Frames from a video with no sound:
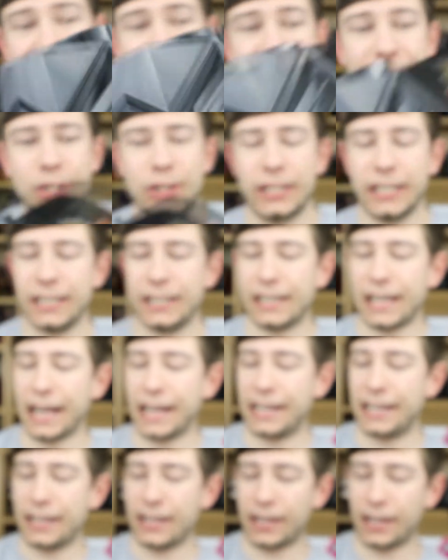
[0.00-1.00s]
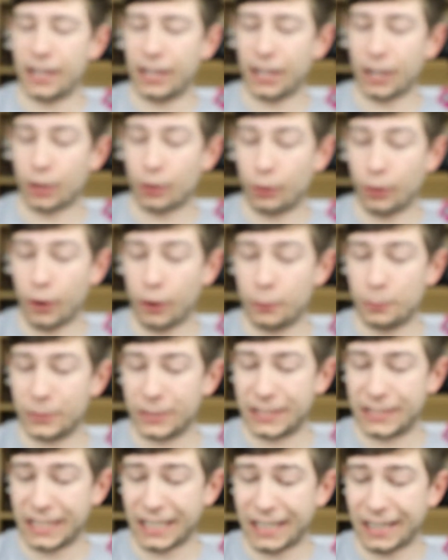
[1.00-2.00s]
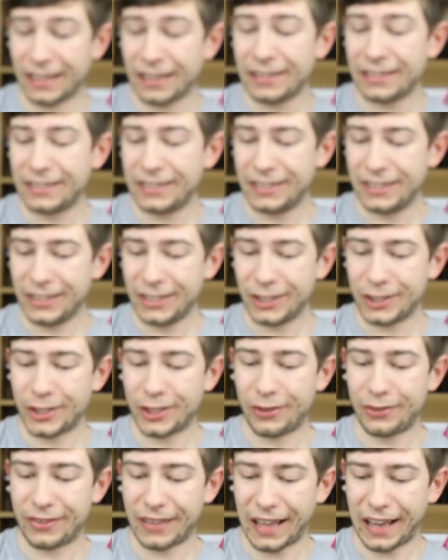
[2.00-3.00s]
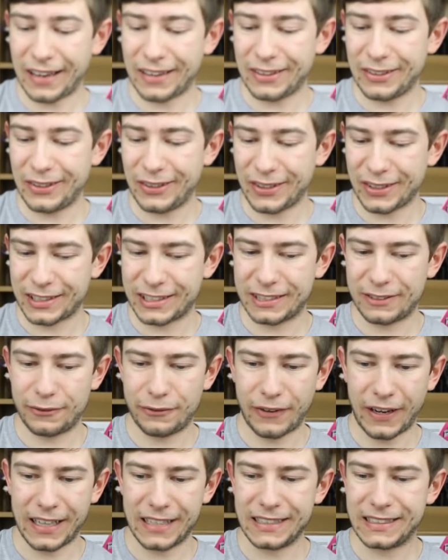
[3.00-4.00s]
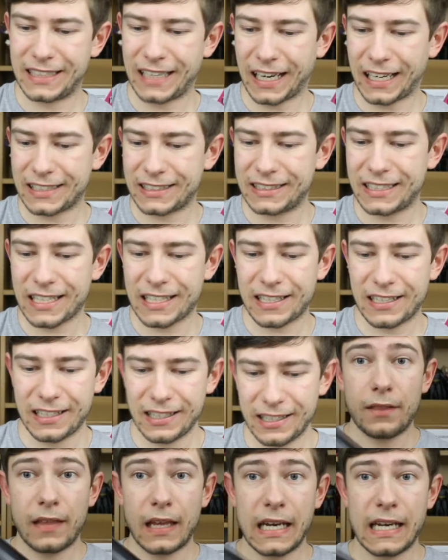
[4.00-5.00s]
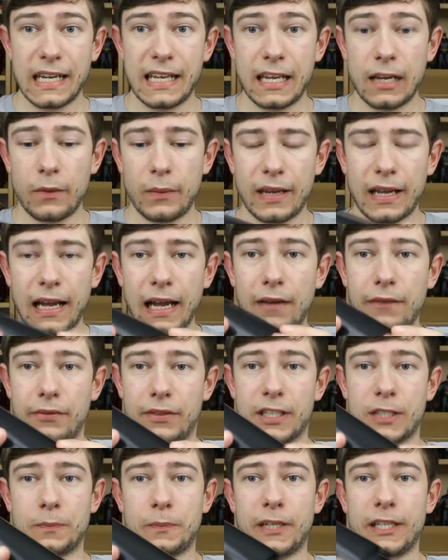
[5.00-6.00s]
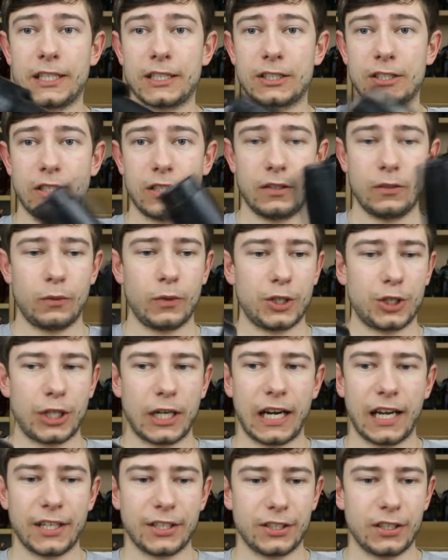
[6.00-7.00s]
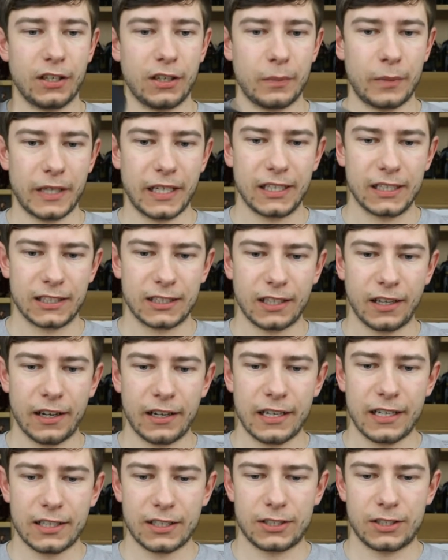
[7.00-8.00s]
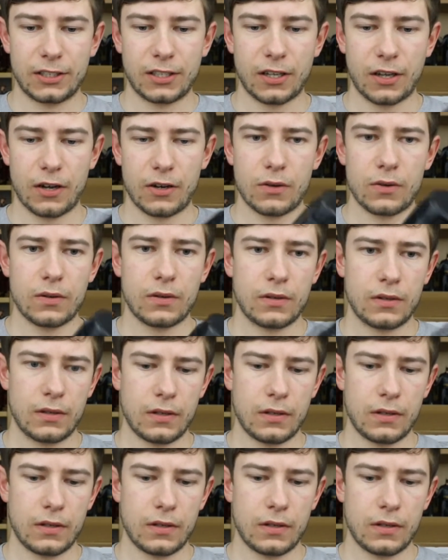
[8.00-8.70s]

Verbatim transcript: is actually a chromed sticker, so that looks fantastic. Then here we have this piece, which has another bit inside it, so